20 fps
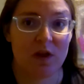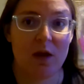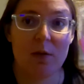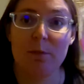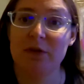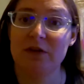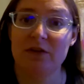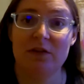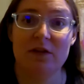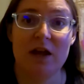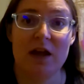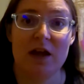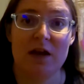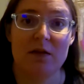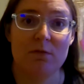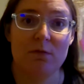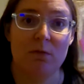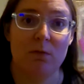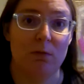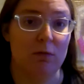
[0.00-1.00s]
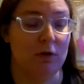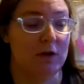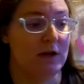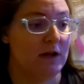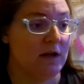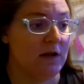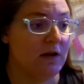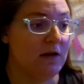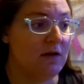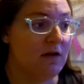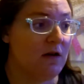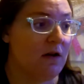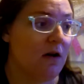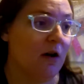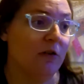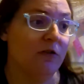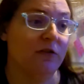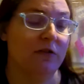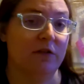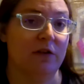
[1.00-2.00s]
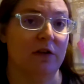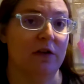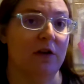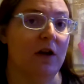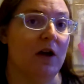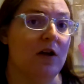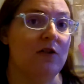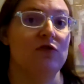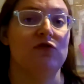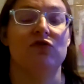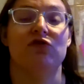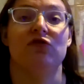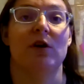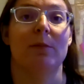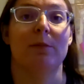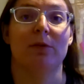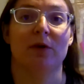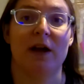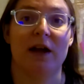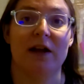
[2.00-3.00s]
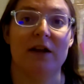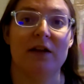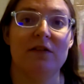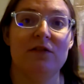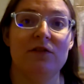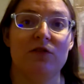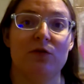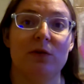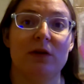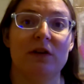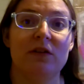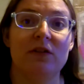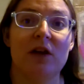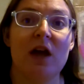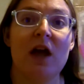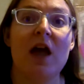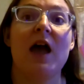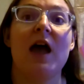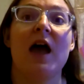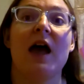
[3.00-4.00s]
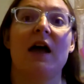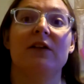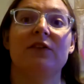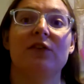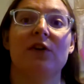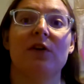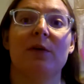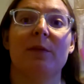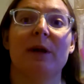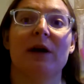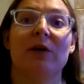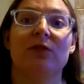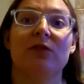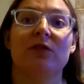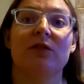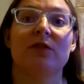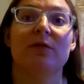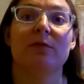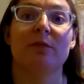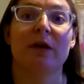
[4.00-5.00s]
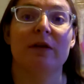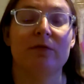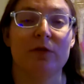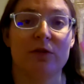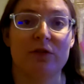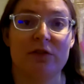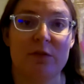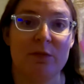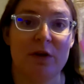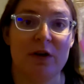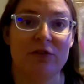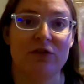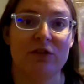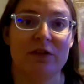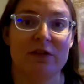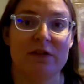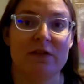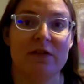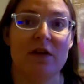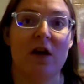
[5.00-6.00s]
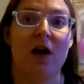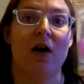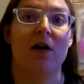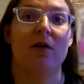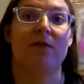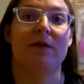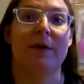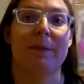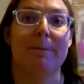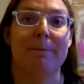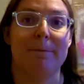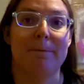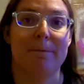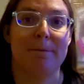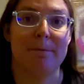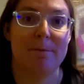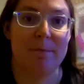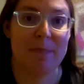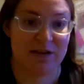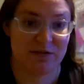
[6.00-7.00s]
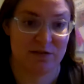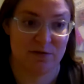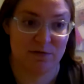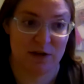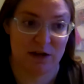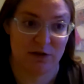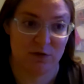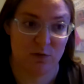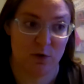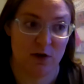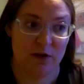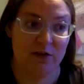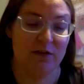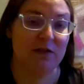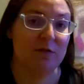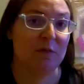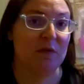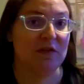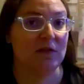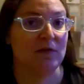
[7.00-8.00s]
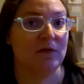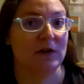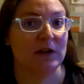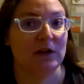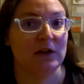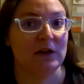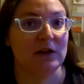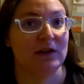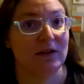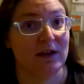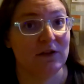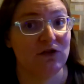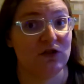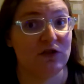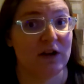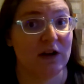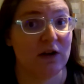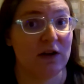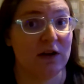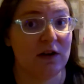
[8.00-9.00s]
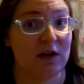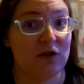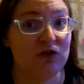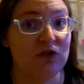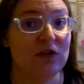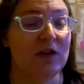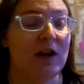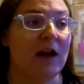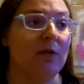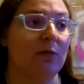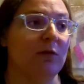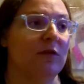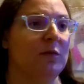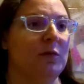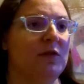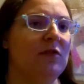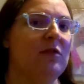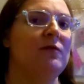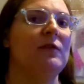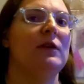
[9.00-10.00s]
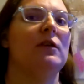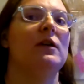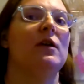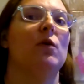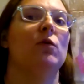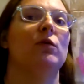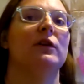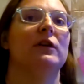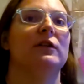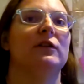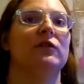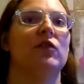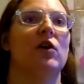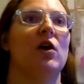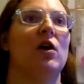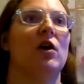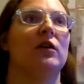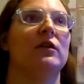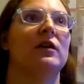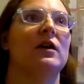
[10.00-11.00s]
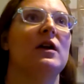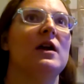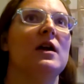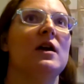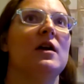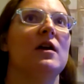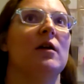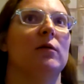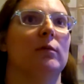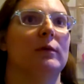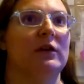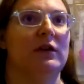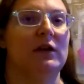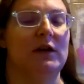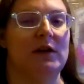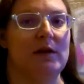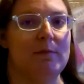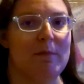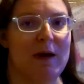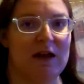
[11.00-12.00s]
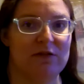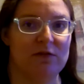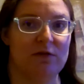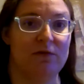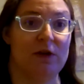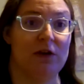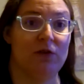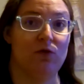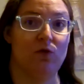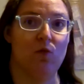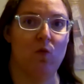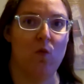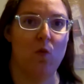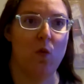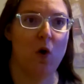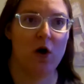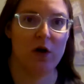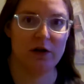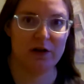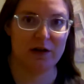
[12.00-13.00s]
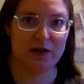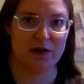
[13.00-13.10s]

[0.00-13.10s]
But today, we are just gonna jump right into it and talk about my first impressions of Mass Effect 1, specifically the Legendary Edition, and we're specifically only gonna talk really Mass Effect 1.